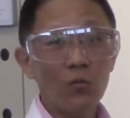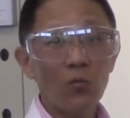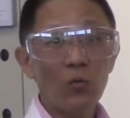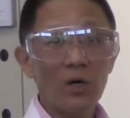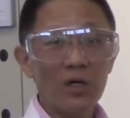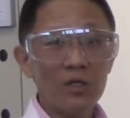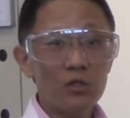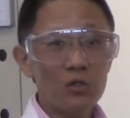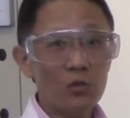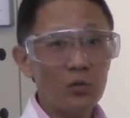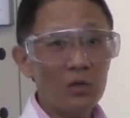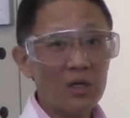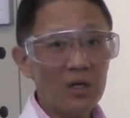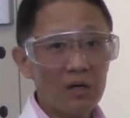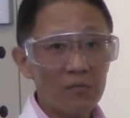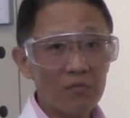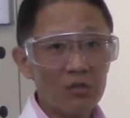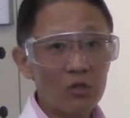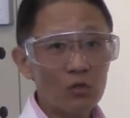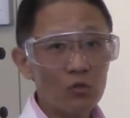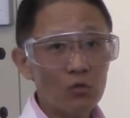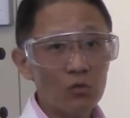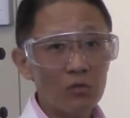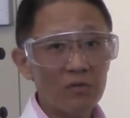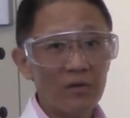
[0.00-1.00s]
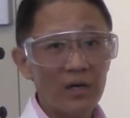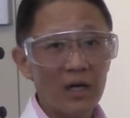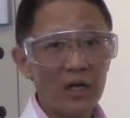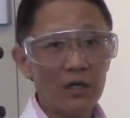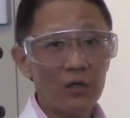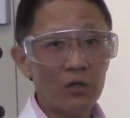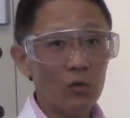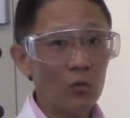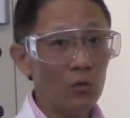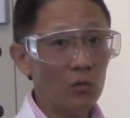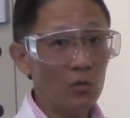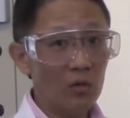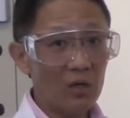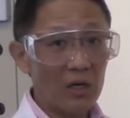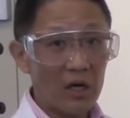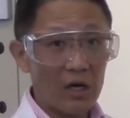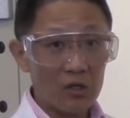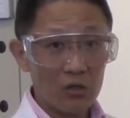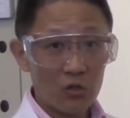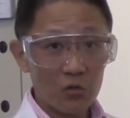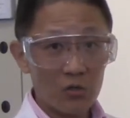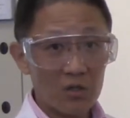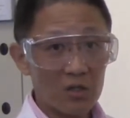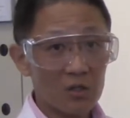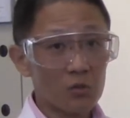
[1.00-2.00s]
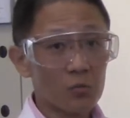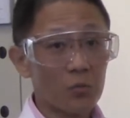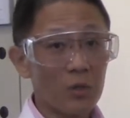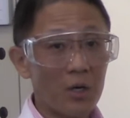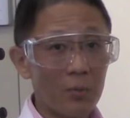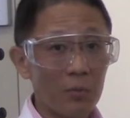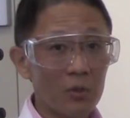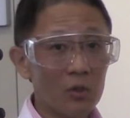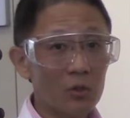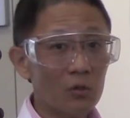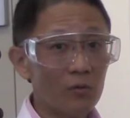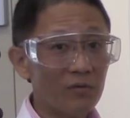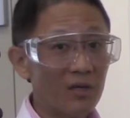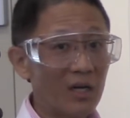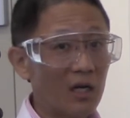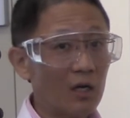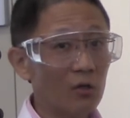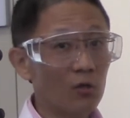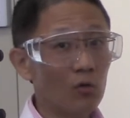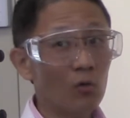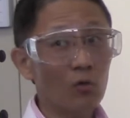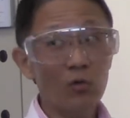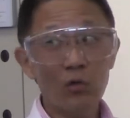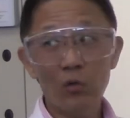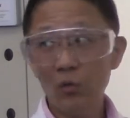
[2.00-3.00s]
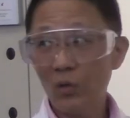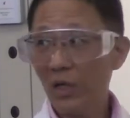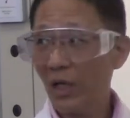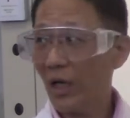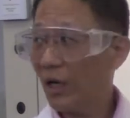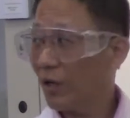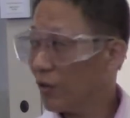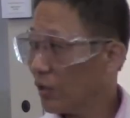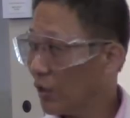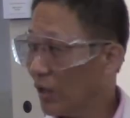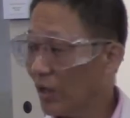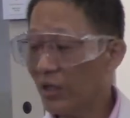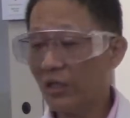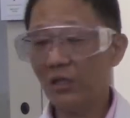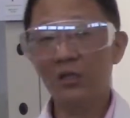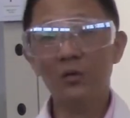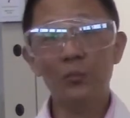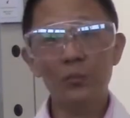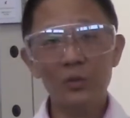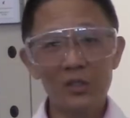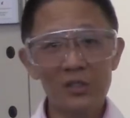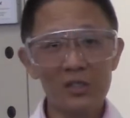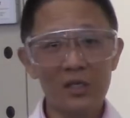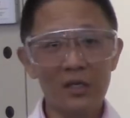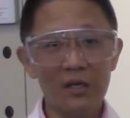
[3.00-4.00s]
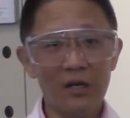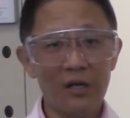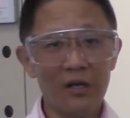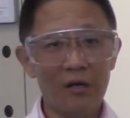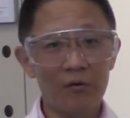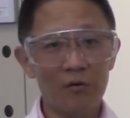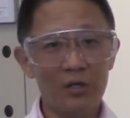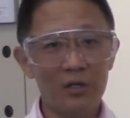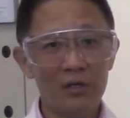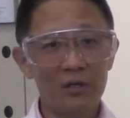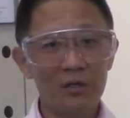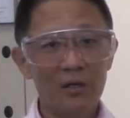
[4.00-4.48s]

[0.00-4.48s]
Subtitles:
Once you have the true value, you got your experimental value, you calculate the percent error.